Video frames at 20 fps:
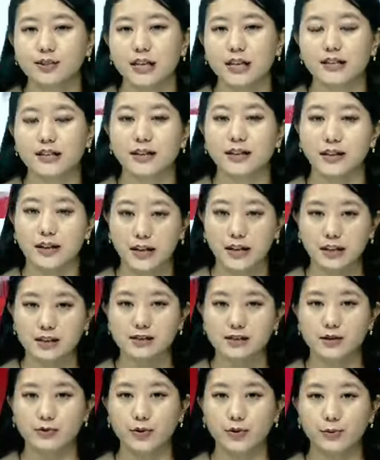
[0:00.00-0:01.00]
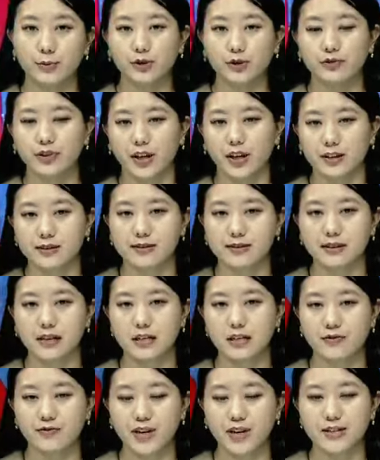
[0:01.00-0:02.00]
that it is removing its
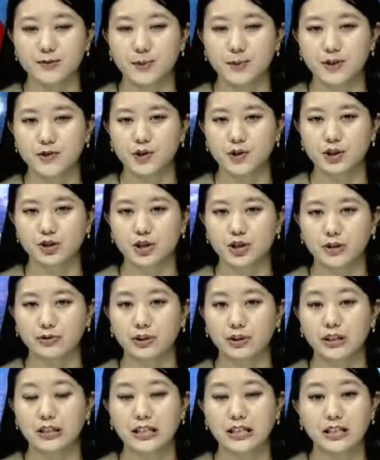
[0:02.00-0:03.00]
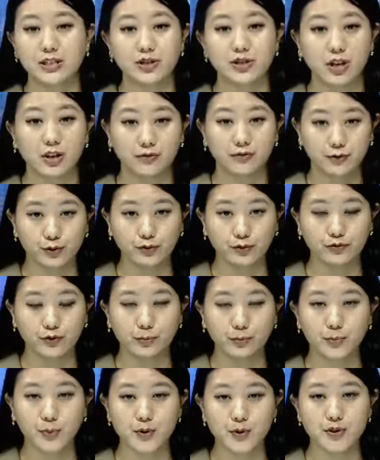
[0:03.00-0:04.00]
defense minister, General Li Xiangfu,
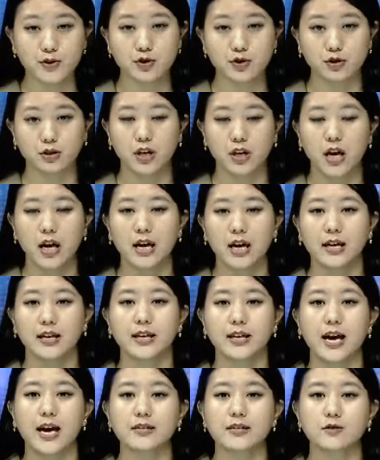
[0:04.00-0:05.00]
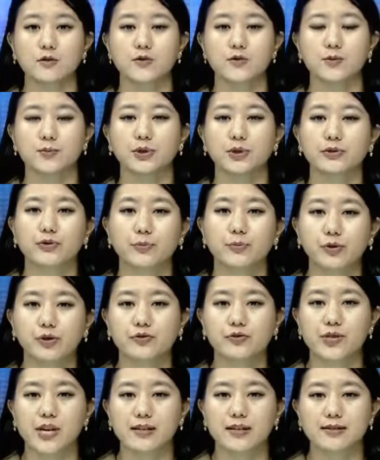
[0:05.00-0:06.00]
from position. He has also been
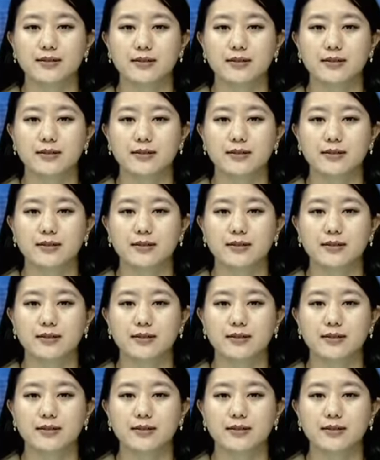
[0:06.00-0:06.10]
removed as